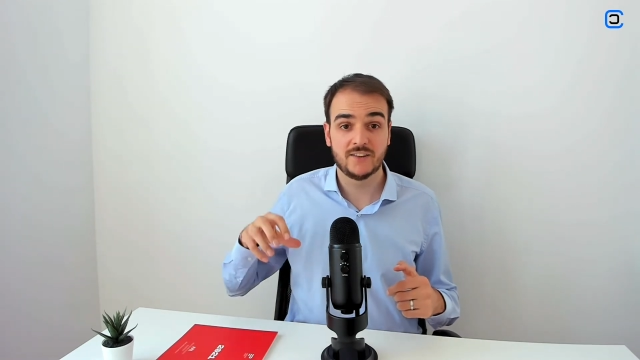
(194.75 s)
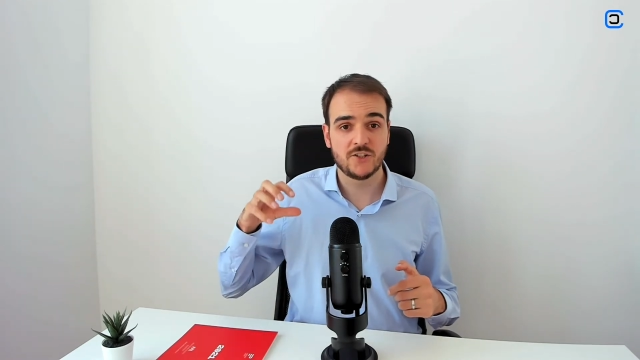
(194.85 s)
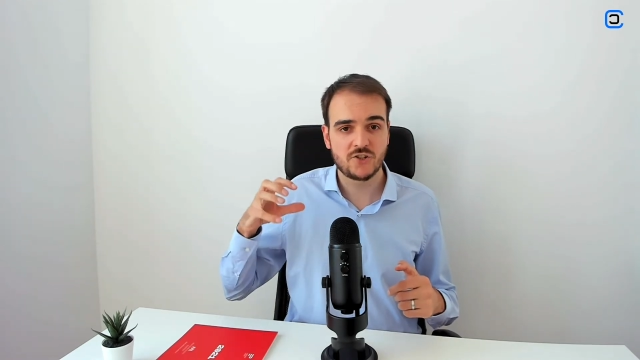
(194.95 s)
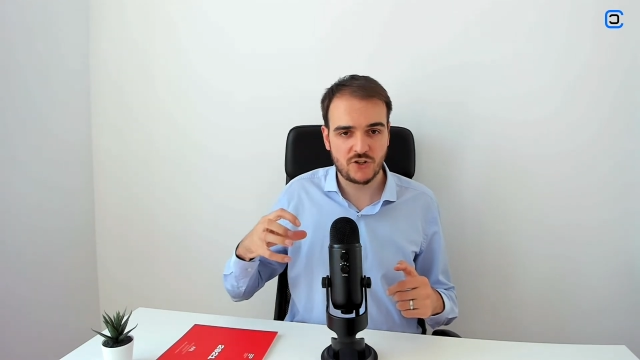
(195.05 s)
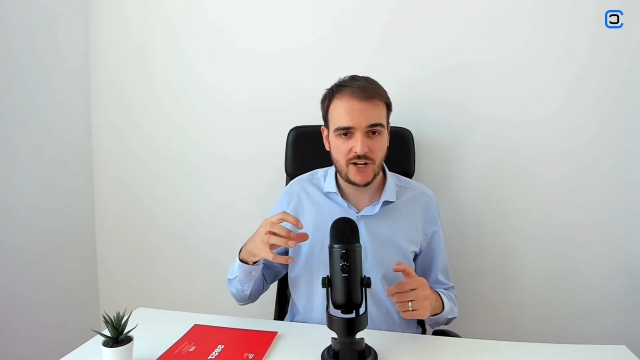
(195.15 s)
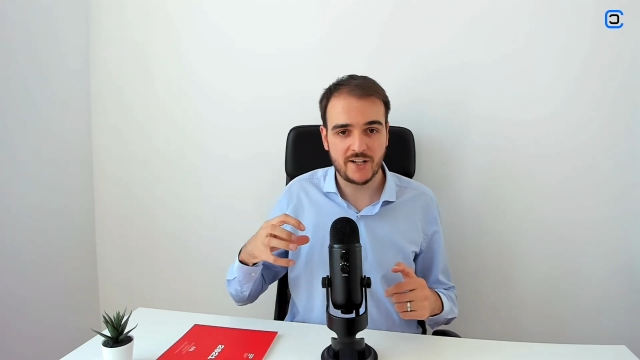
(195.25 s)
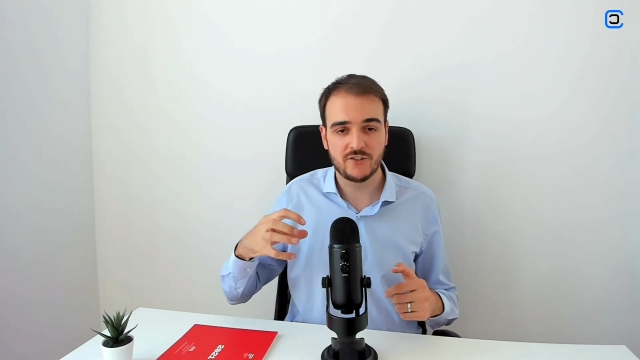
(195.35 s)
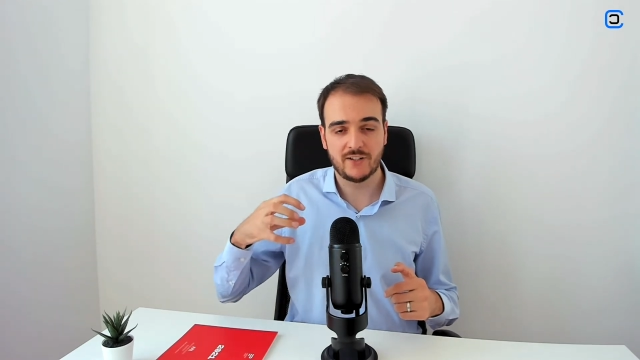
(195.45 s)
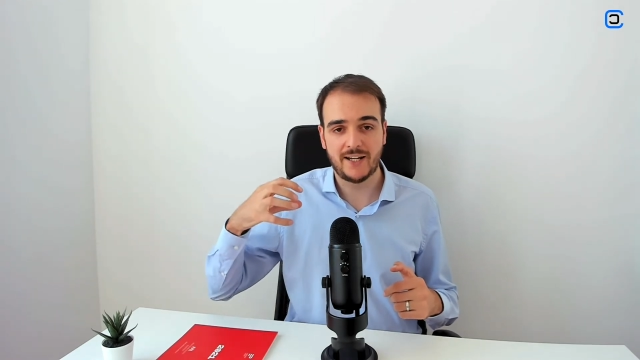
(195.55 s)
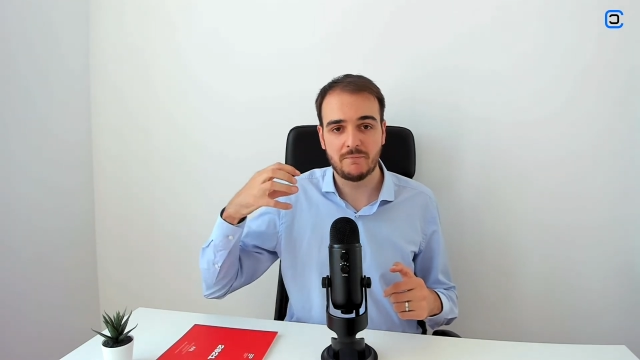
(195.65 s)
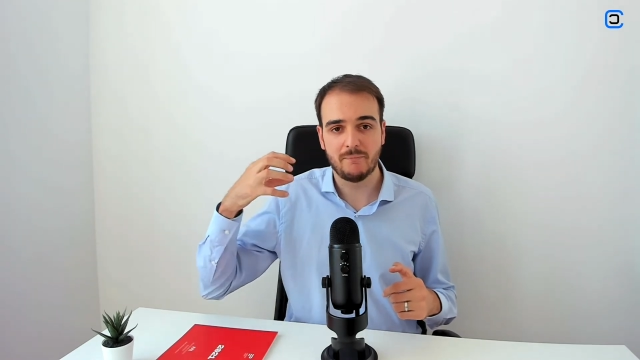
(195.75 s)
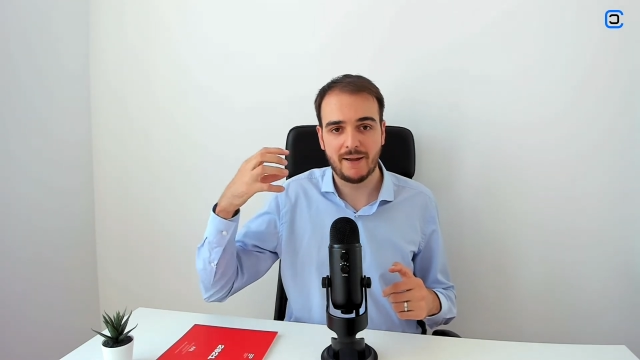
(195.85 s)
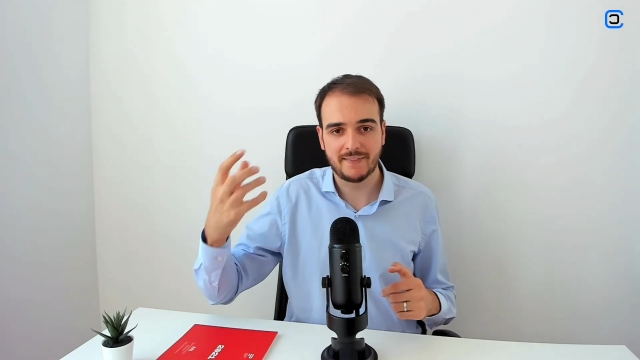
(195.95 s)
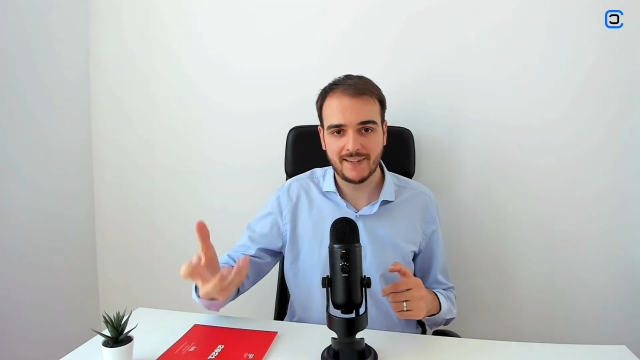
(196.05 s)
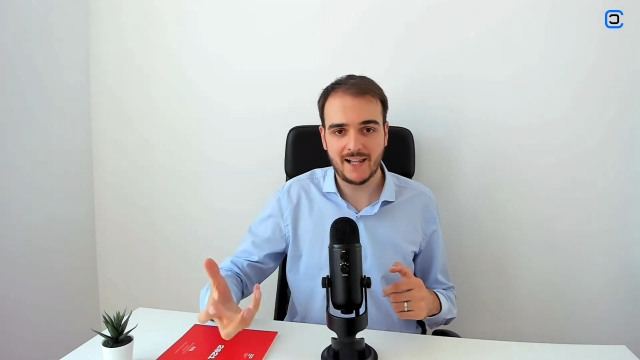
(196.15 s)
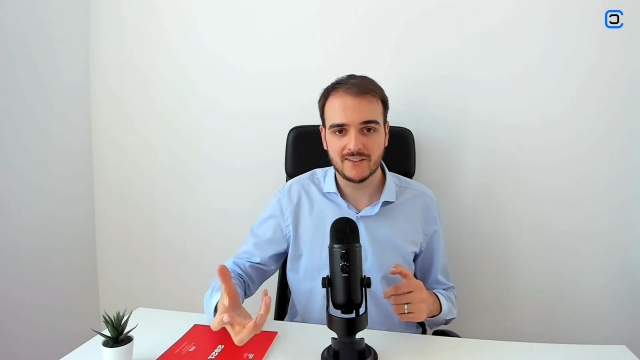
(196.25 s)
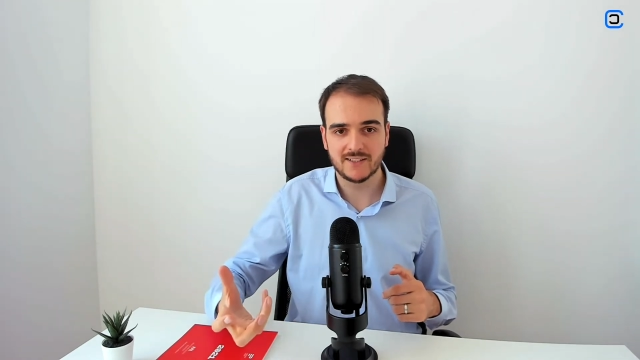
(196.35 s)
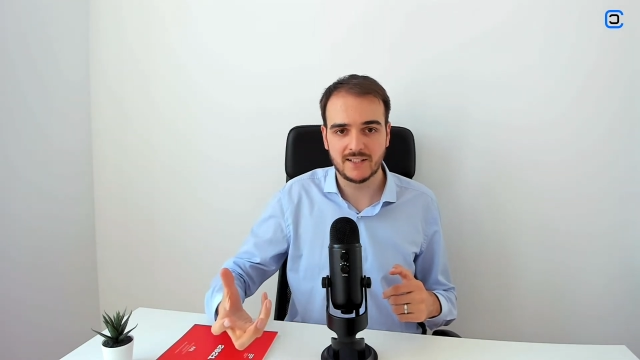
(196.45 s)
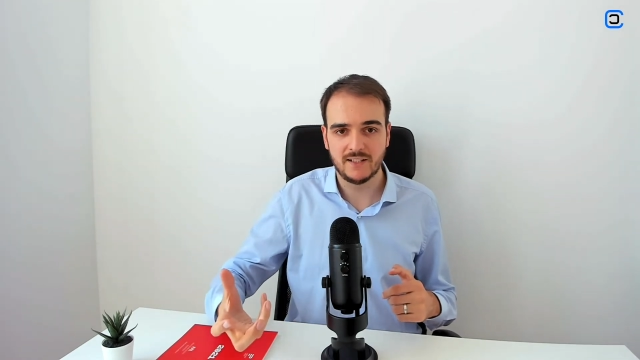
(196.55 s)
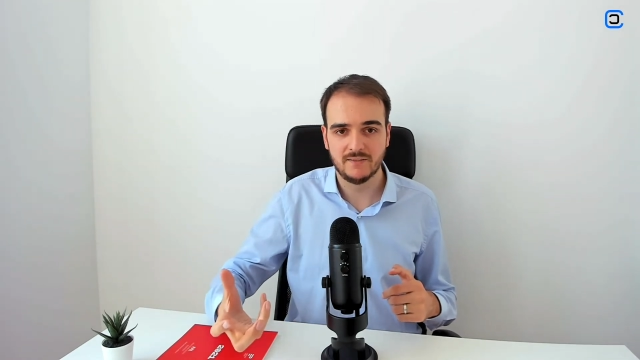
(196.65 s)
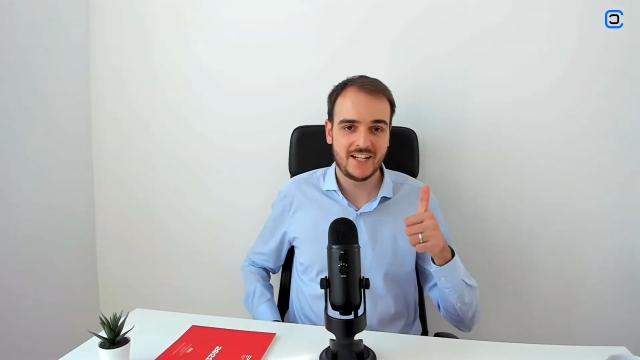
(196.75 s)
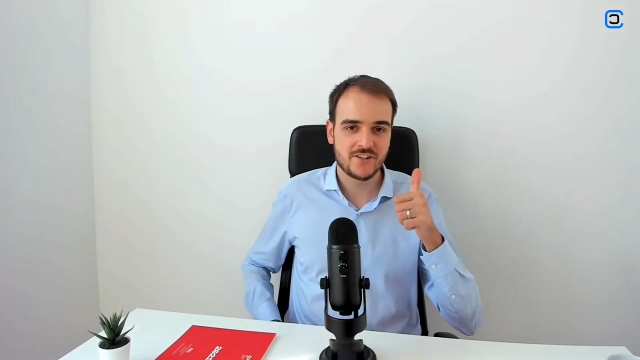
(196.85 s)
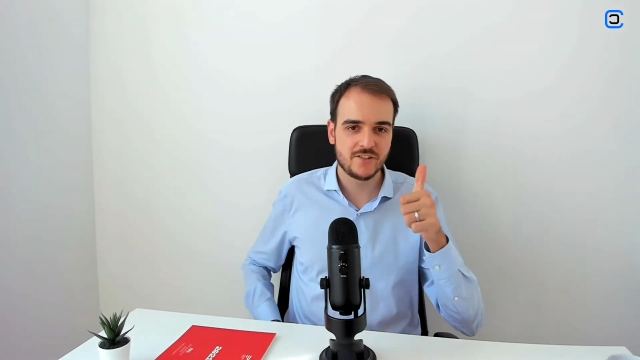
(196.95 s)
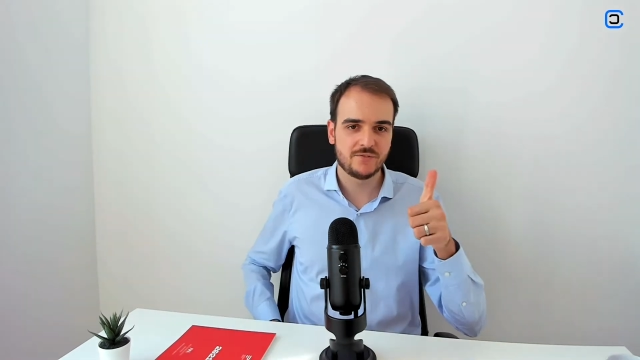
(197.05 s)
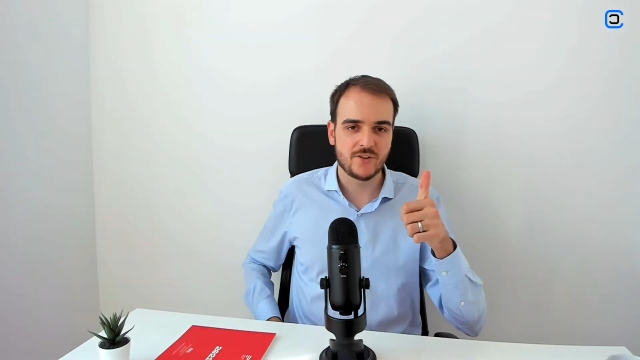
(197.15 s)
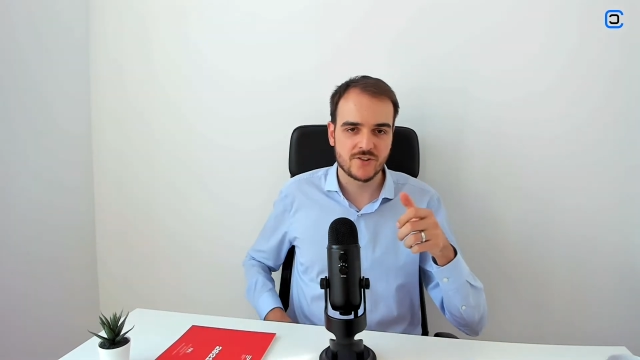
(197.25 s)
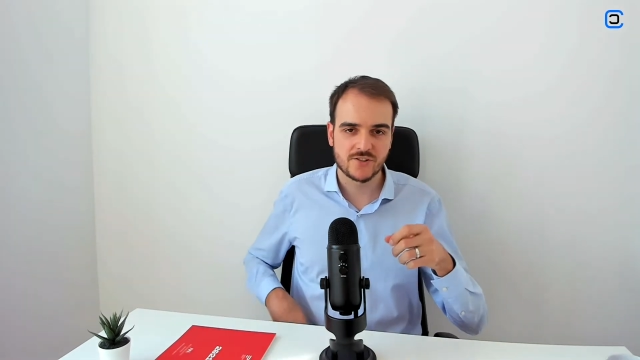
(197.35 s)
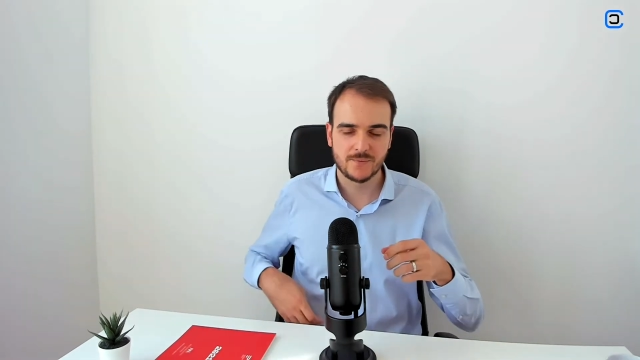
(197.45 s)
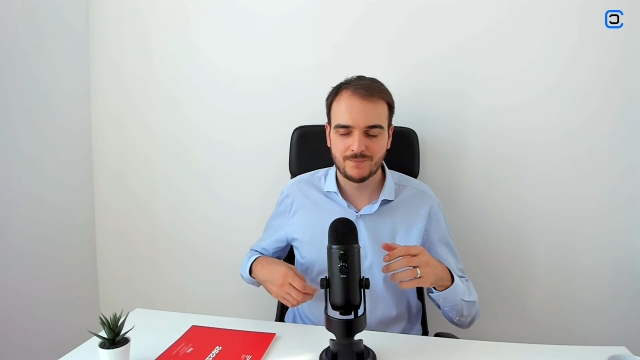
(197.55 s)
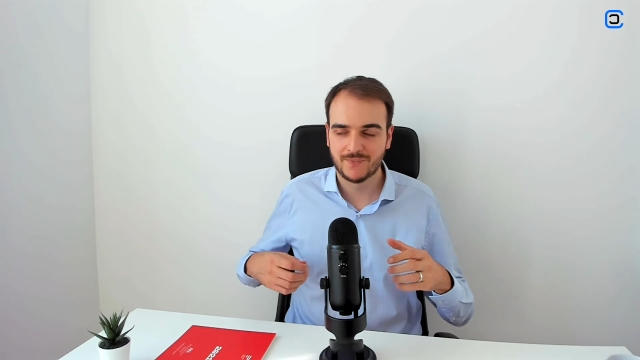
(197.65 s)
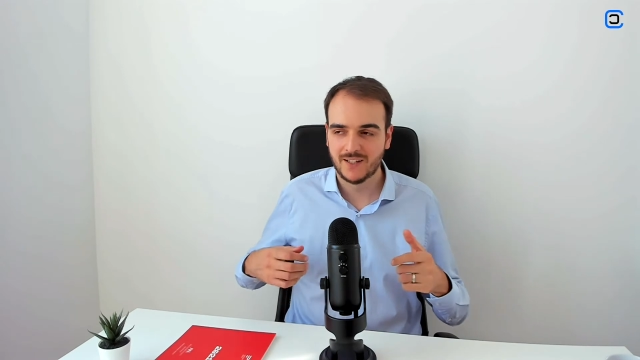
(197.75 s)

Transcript: the change in mentality. Here's the first.